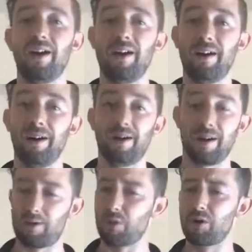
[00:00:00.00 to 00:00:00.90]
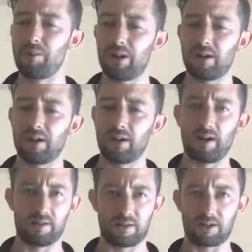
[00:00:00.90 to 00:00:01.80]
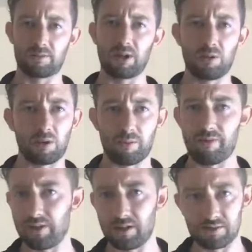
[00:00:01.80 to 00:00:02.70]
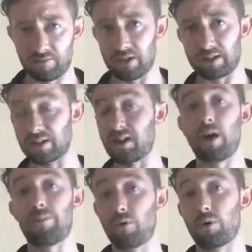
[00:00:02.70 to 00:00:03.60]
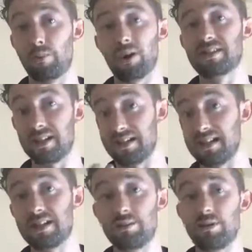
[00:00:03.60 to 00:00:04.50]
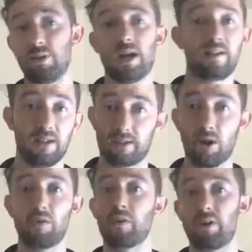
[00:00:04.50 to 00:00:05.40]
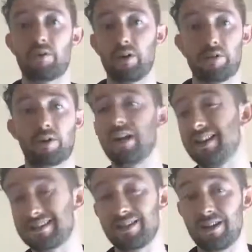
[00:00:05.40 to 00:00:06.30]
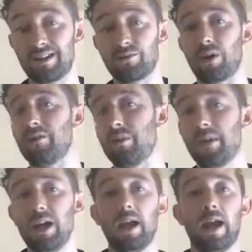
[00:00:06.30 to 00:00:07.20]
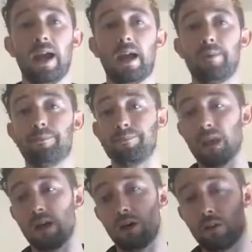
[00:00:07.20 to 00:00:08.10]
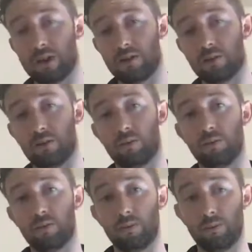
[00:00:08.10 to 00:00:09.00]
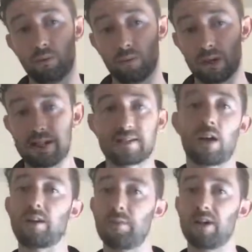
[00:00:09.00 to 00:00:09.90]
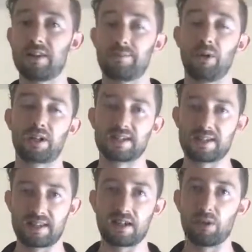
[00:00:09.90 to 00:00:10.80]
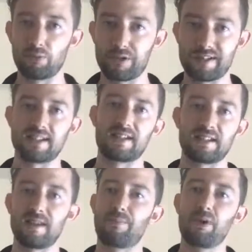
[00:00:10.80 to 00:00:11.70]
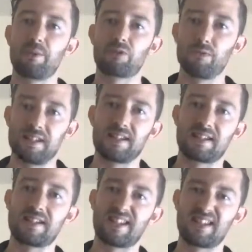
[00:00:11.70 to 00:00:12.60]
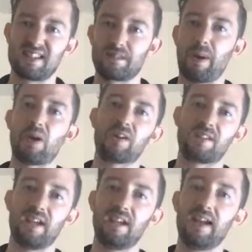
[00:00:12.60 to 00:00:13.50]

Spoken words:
And I wrote about it. I talked about it in one of my videos of like the top 4 books that need to be read, and like over and over and over again. That's one of them. And what he's talking about in this book is this thing called resistance. And pretty much resistance is this parasite